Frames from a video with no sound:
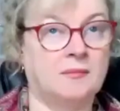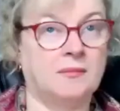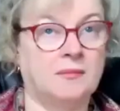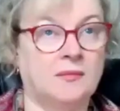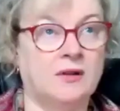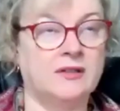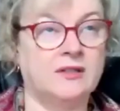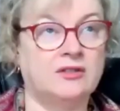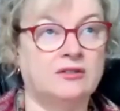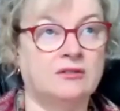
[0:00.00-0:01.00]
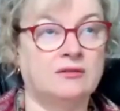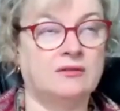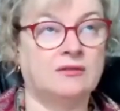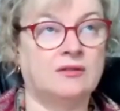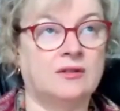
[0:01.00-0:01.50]
going to
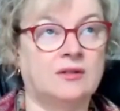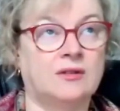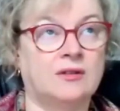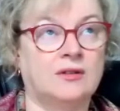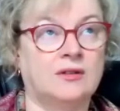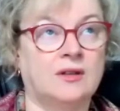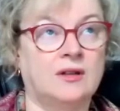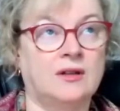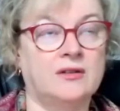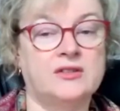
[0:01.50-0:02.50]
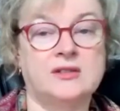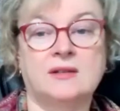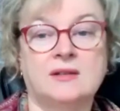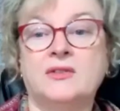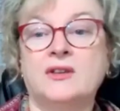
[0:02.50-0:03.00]
answer
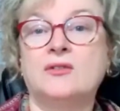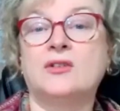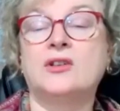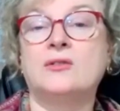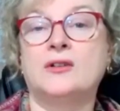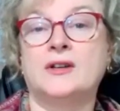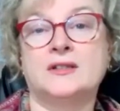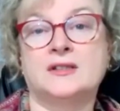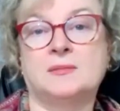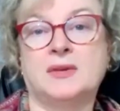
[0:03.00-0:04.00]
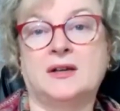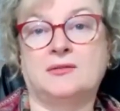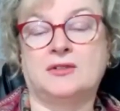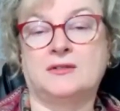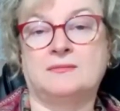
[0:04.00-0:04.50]
something you're curious
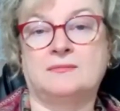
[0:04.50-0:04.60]
about.